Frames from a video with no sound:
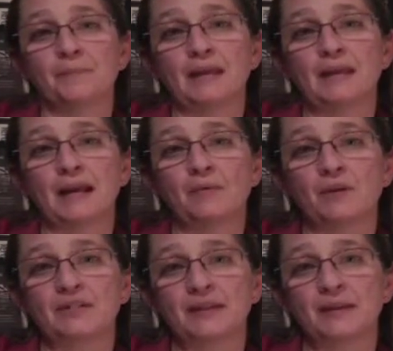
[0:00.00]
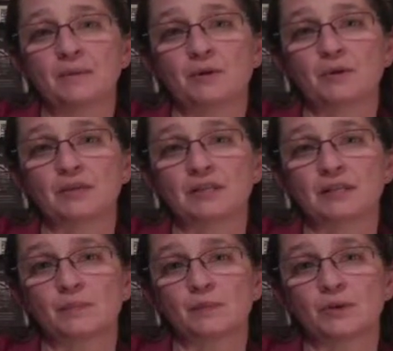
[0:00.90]
Here I was able to
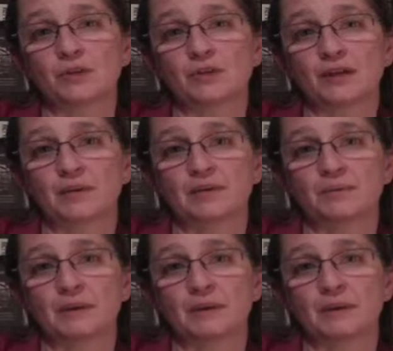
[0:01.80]
see the person I was